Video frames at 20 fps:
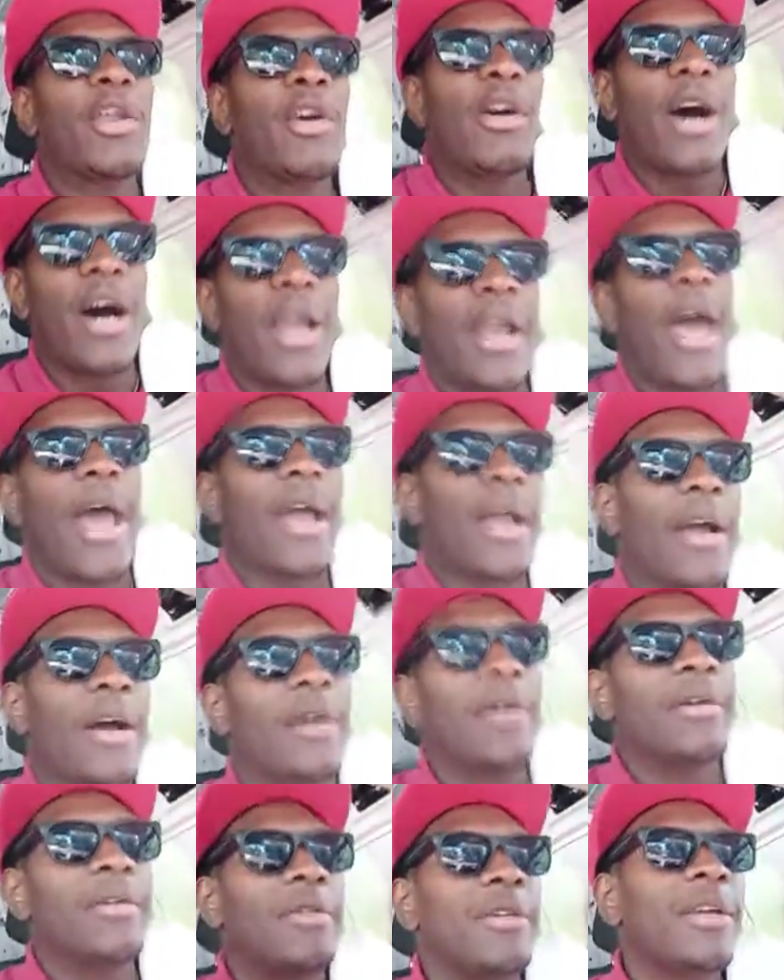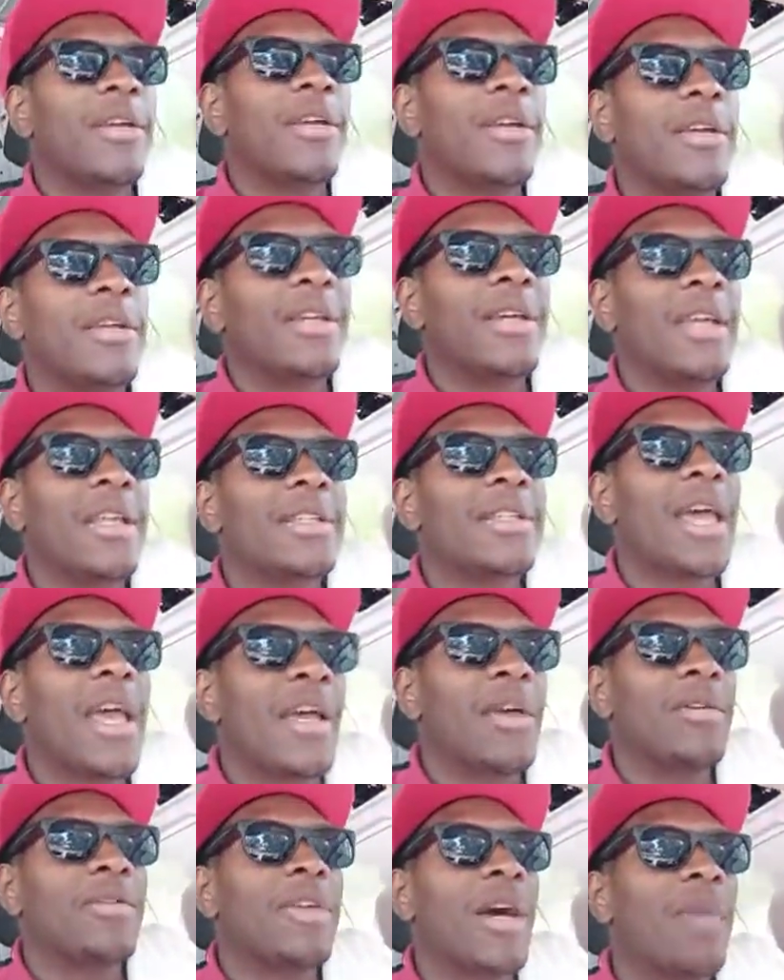know how that go. You know, you get
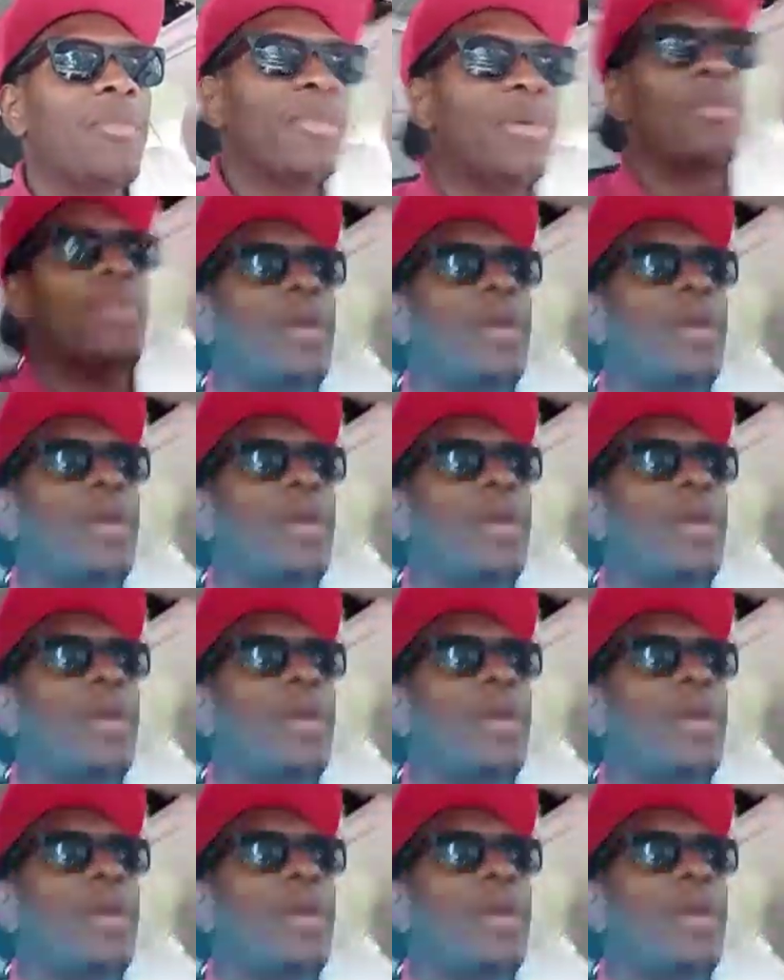tangled up with